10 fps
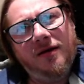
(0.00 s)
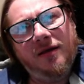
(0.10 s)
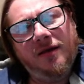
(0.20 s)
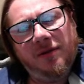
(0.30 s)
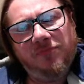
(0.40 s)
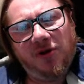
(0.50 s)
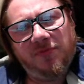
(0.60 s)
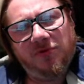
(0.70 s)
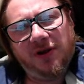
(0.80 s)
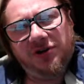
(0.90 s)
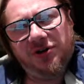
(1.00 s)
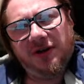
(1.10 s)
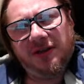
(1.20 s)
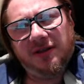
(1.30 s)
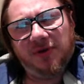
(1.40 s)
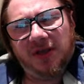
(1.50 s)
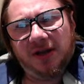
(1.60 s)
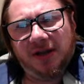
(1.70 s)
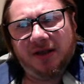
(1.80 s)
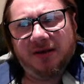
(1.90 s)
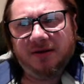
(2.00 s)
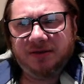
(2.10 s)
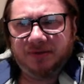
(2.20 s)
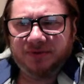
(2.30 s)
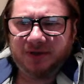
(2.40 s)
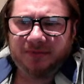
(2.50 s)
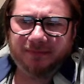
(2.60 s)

in preparation in the beginning simpson